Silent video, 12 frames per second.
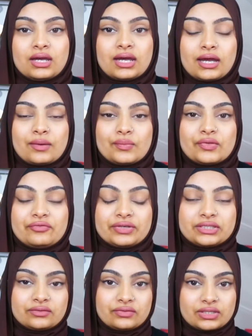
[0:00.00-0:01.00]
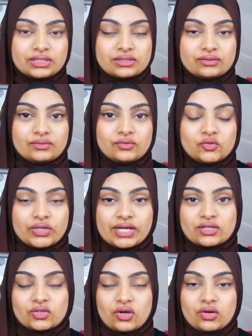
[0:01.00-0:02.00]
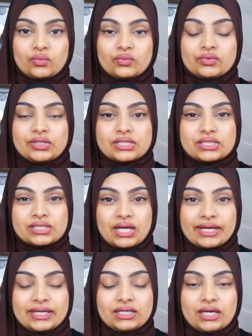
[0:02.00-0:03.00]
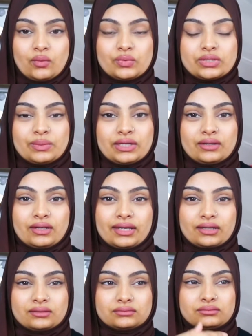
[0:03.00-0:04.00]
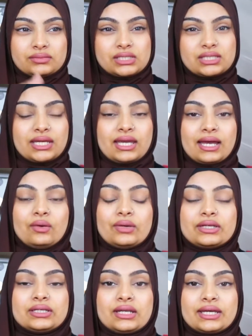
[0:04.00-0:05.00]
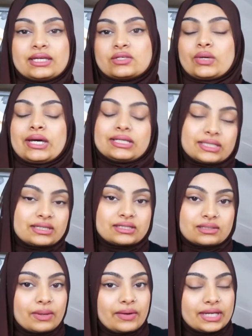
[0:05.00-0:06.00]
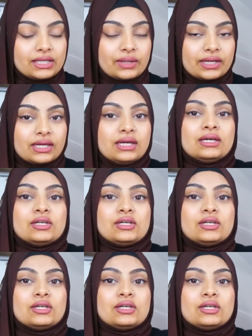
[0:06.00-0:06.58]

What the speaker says: the fit of the dress on the side was a bit like sticking out and I didn't like it, so I had to take the zip out anyway.